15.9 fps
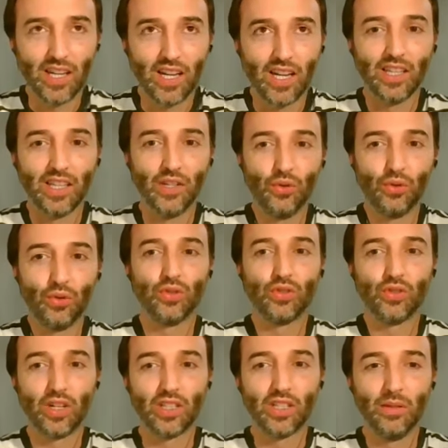and then you
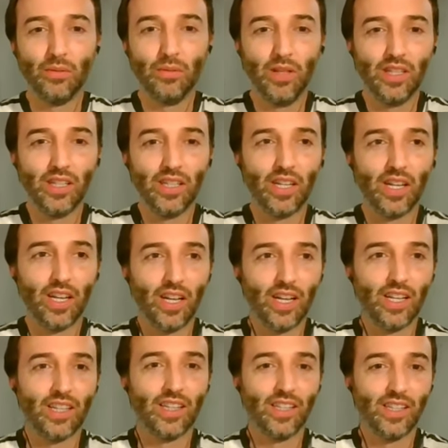construct the building
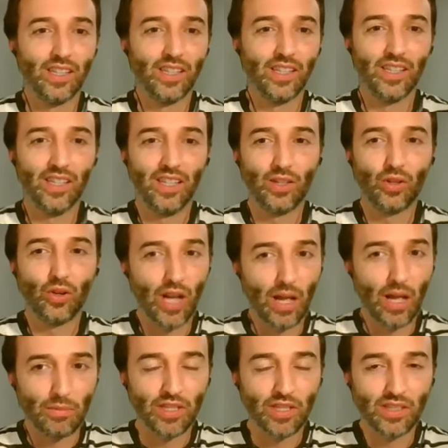and it
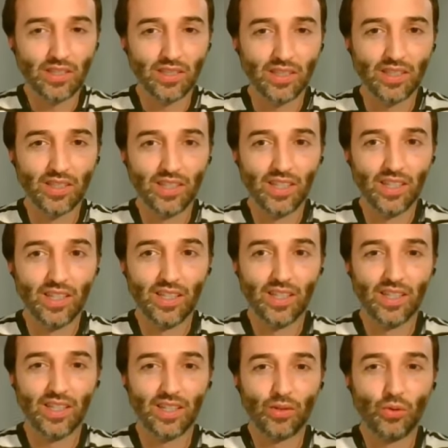collapses,
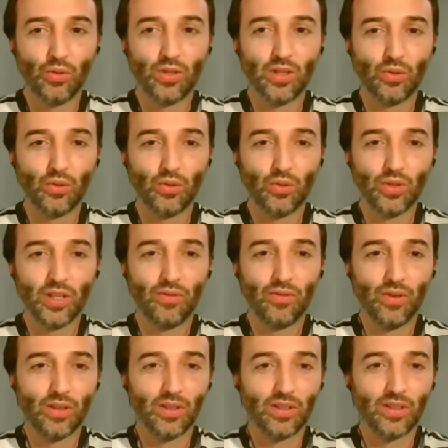who's the
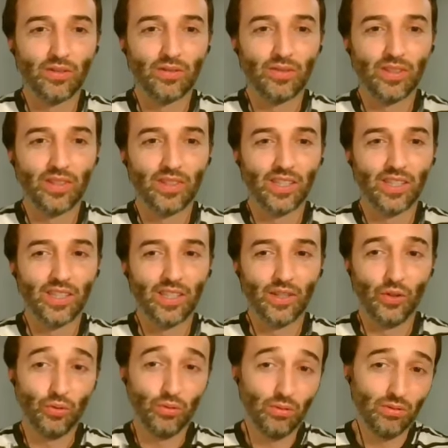fault of
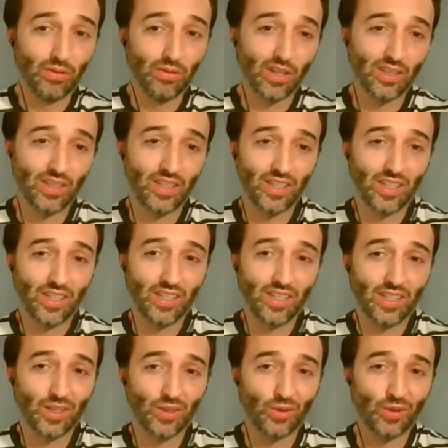you as an
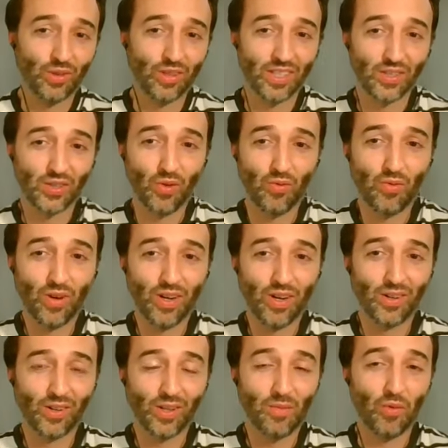architect, or the
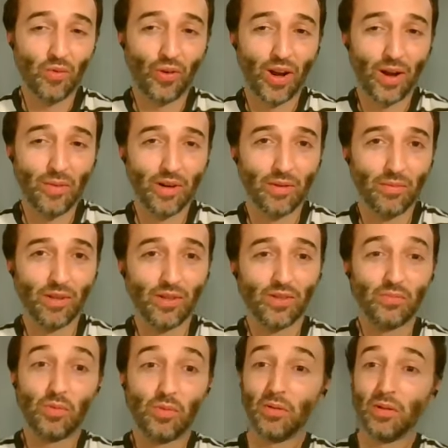software, or the programmer?
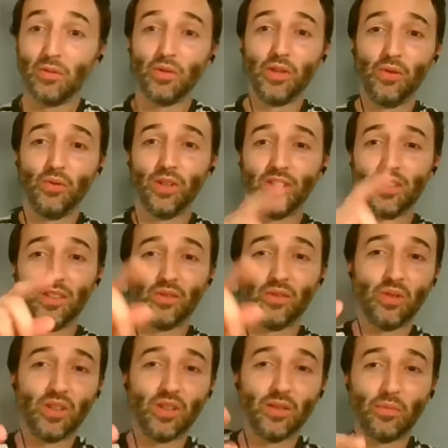Because probably when you enter
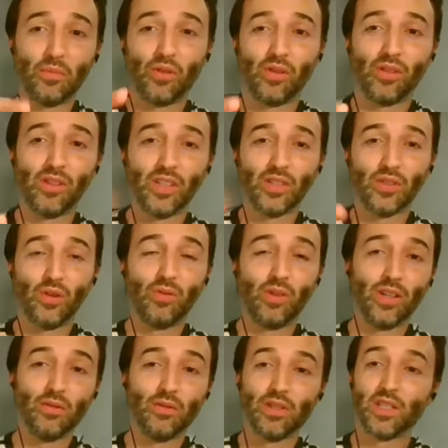into the
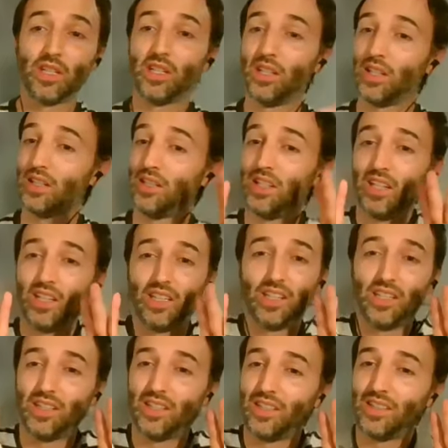software, they will say that
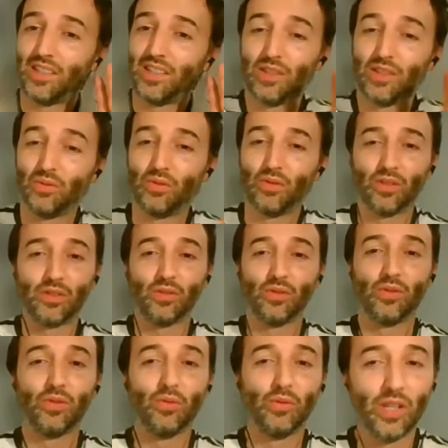they
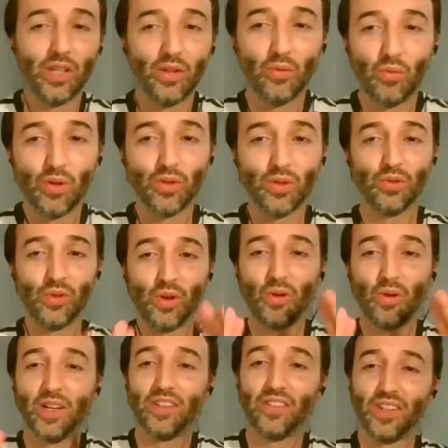don't want to
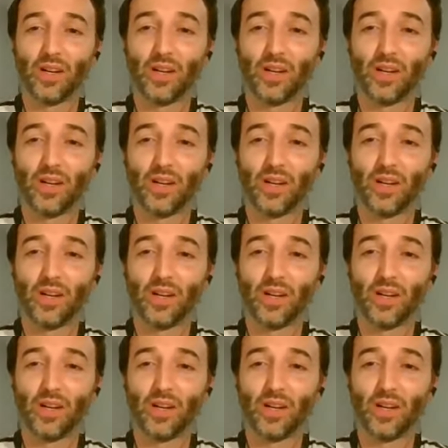know anything